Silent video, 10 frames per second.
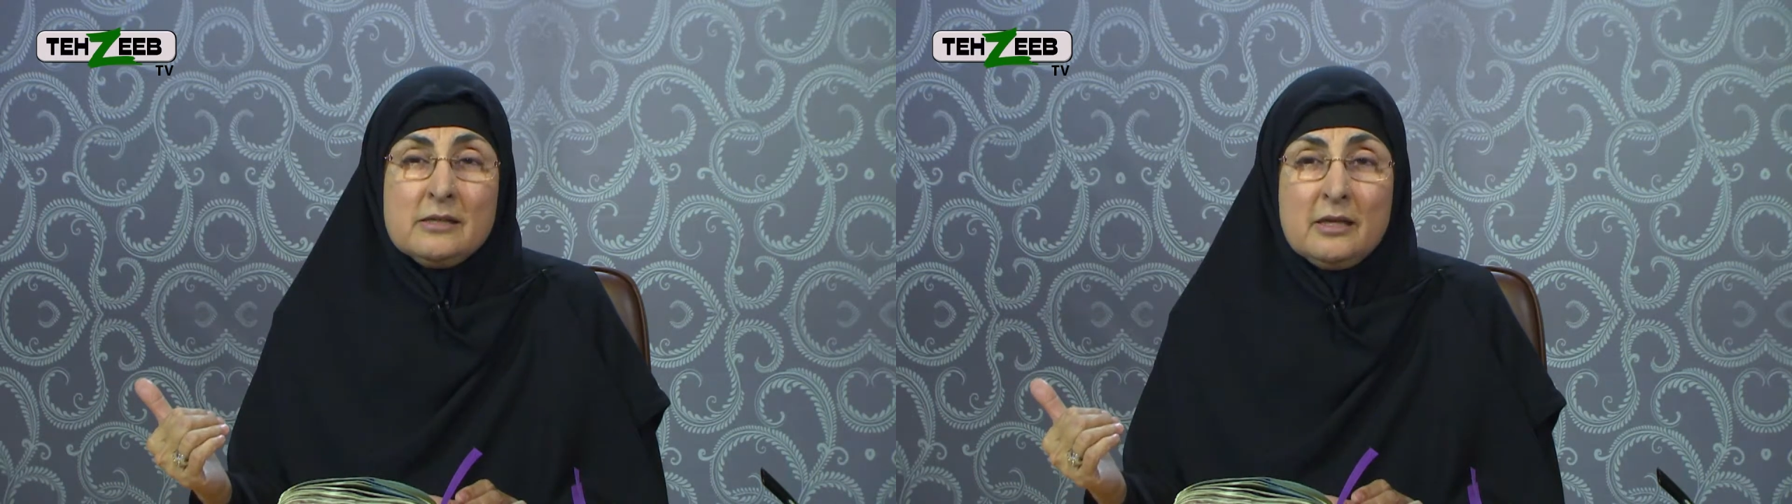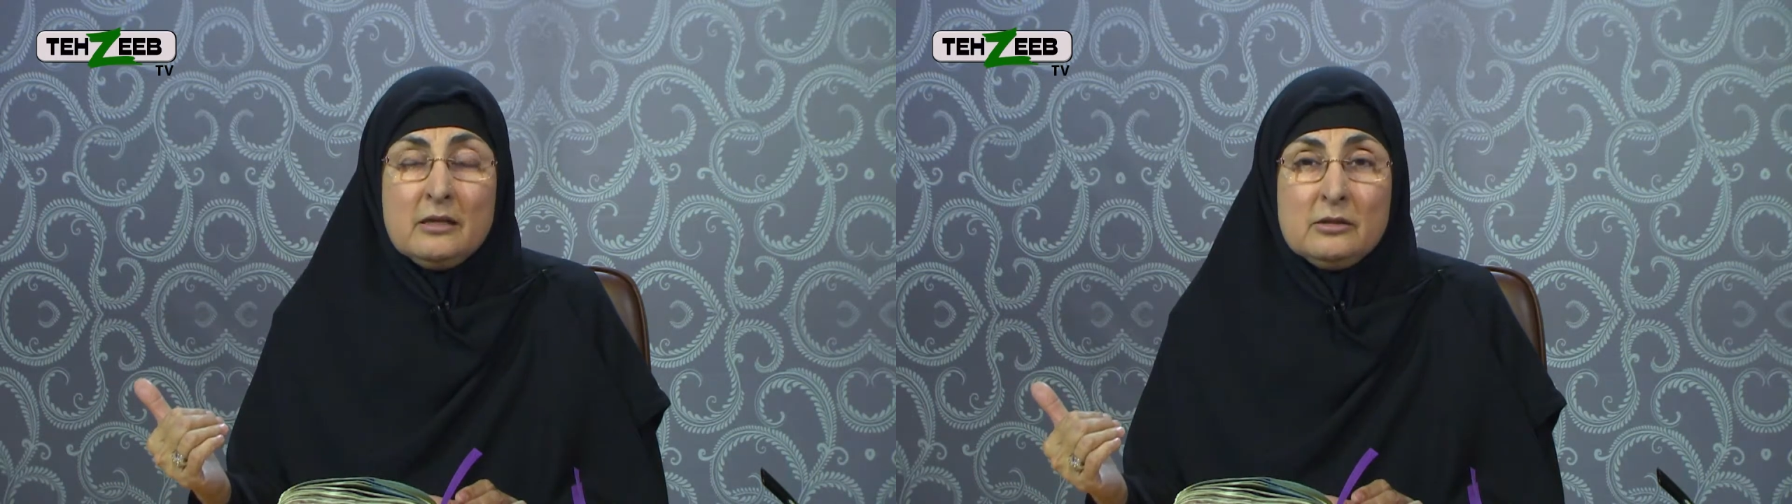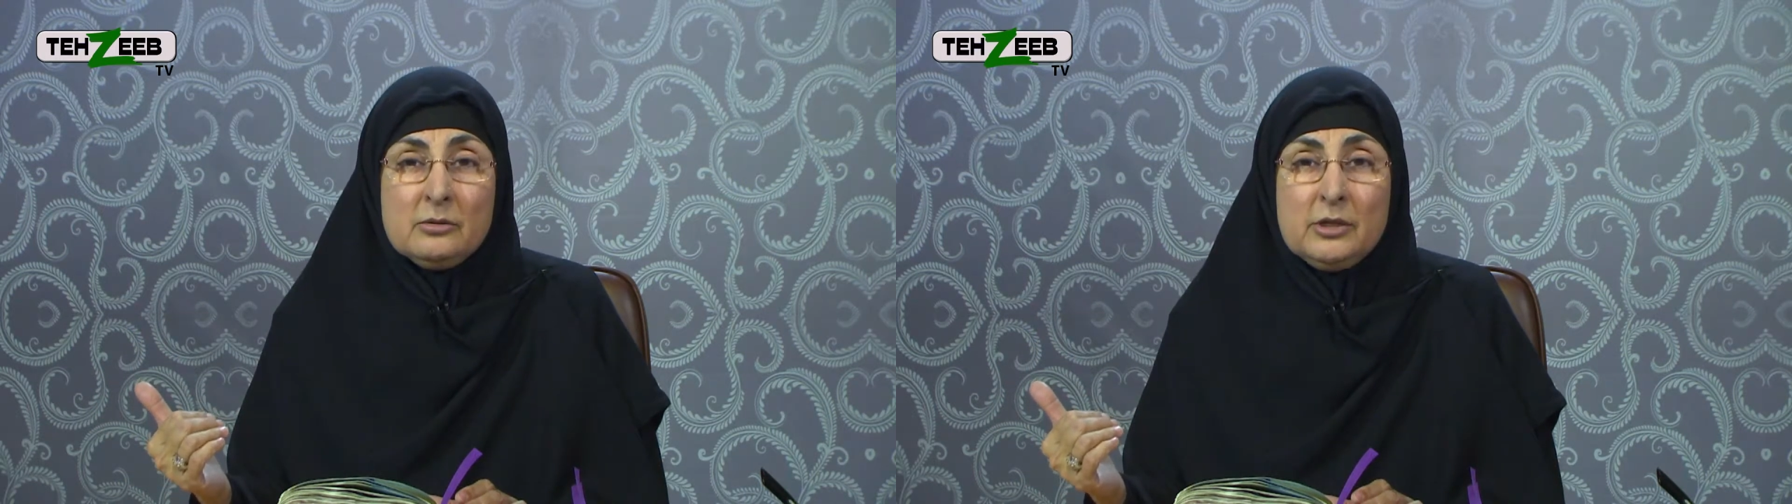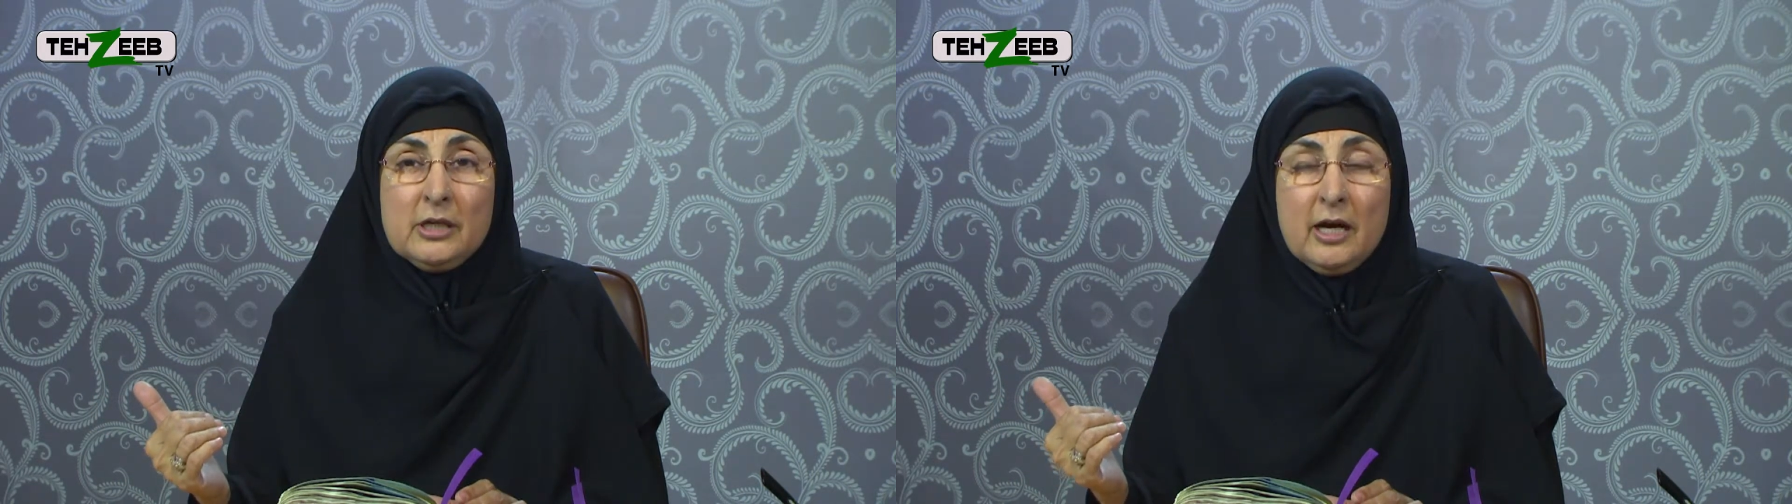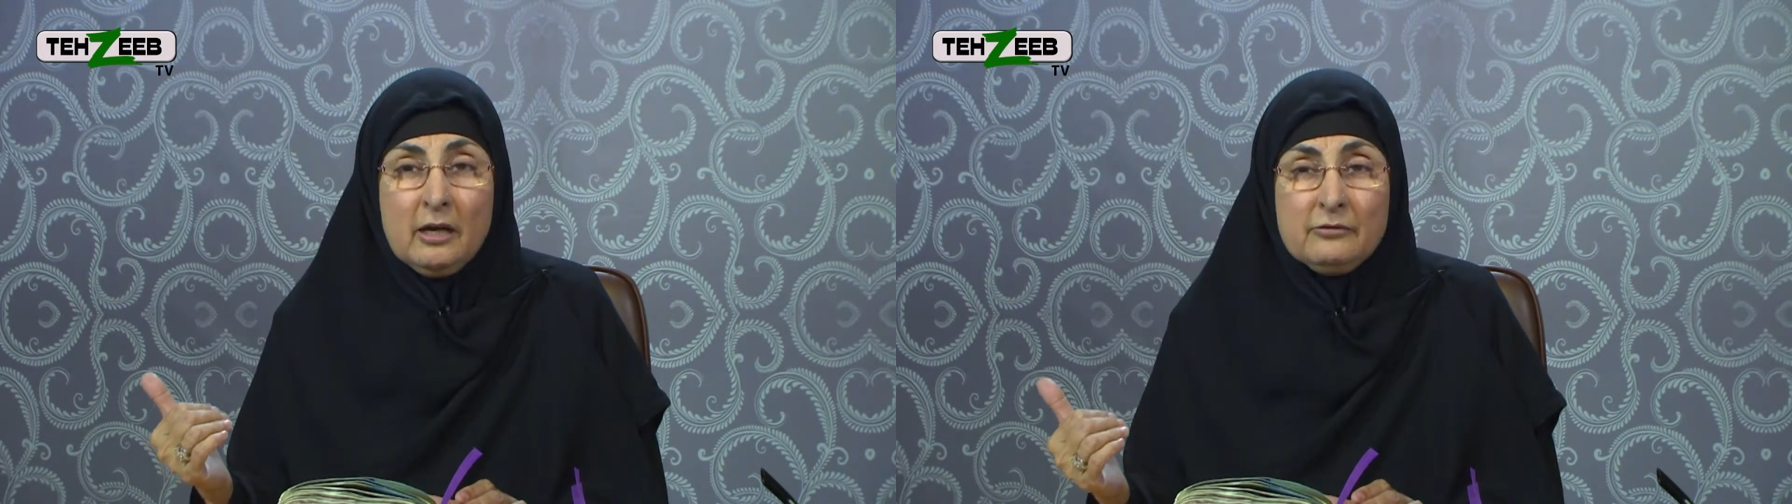skin to
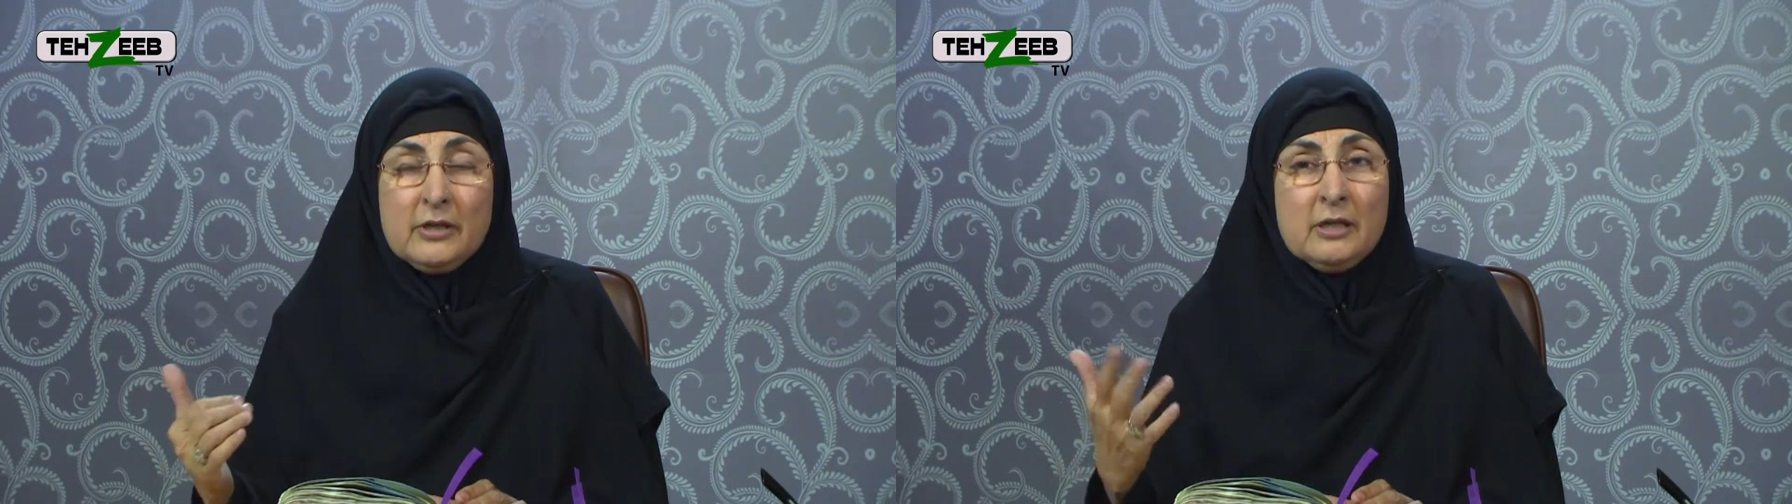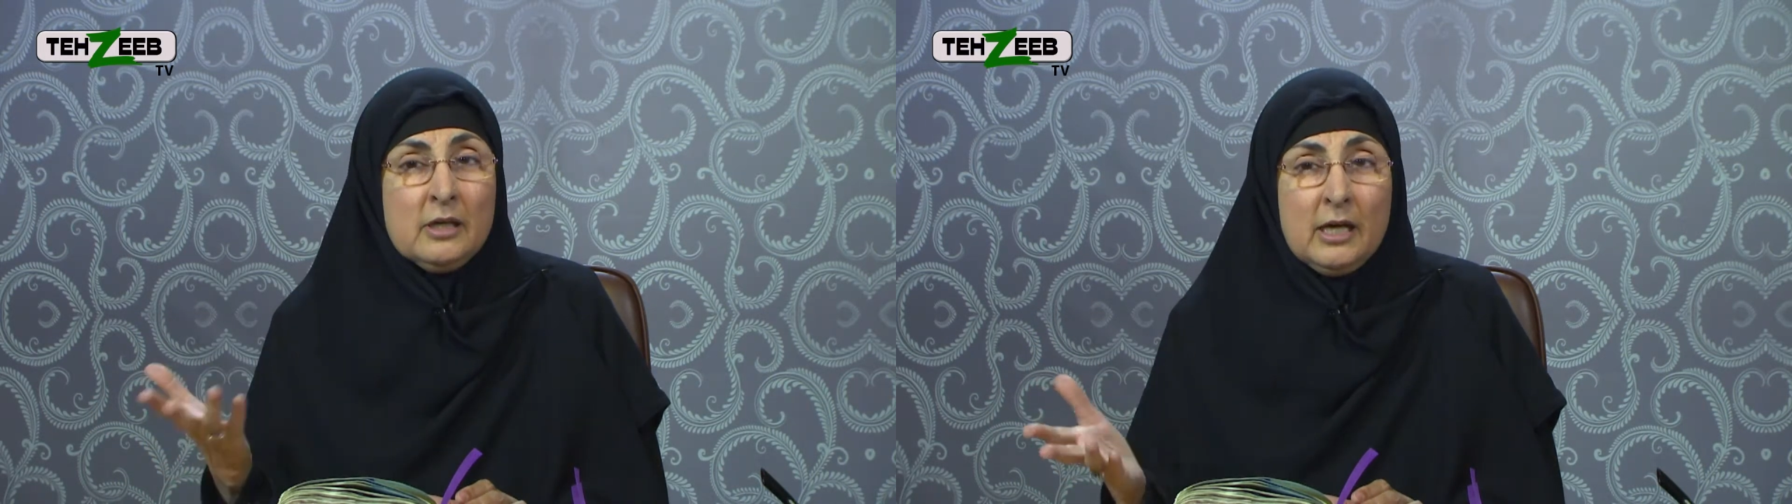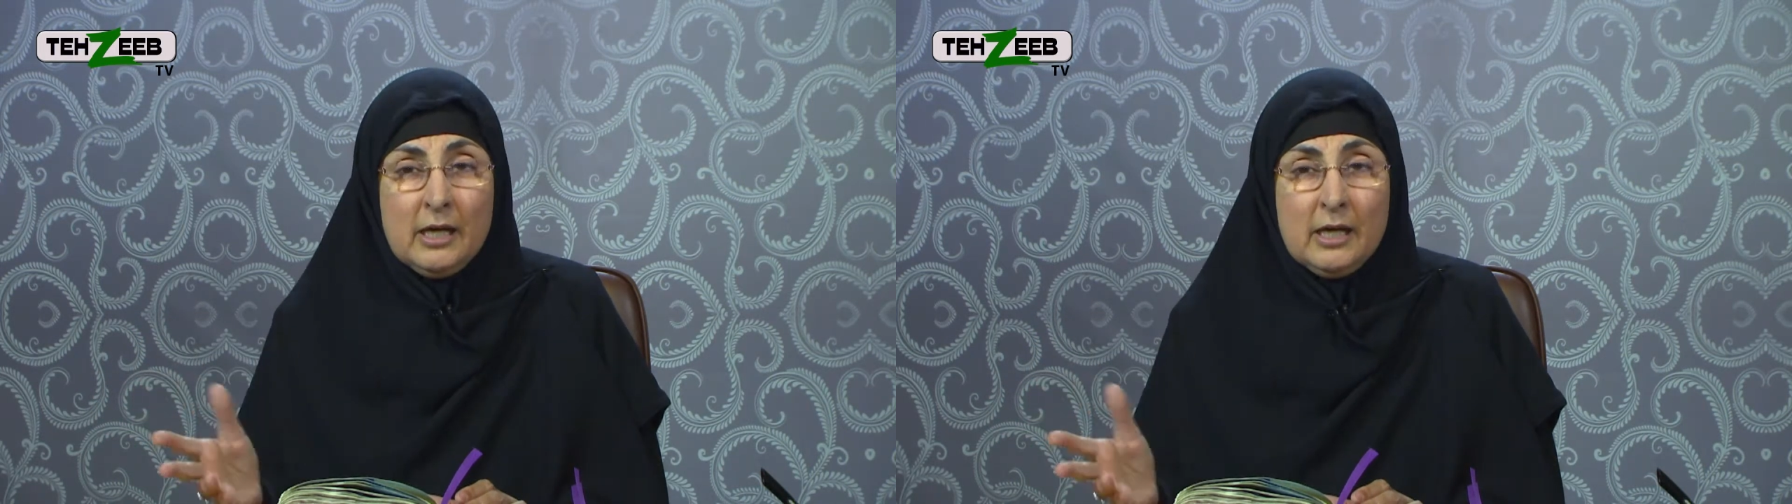the kafir